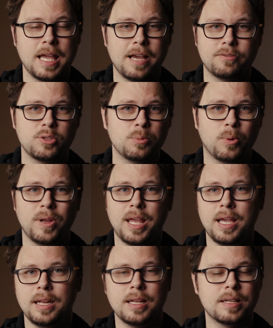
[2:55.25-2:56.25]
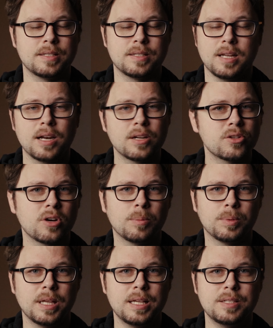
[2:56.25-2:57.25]
f2.8, it is not a
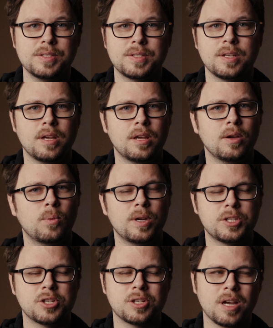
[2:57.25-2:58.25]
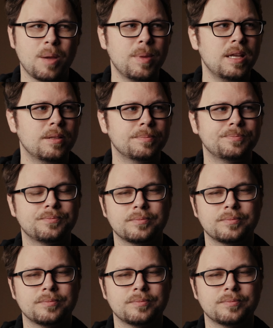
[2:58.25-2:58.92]
sharp lens, which, I mean,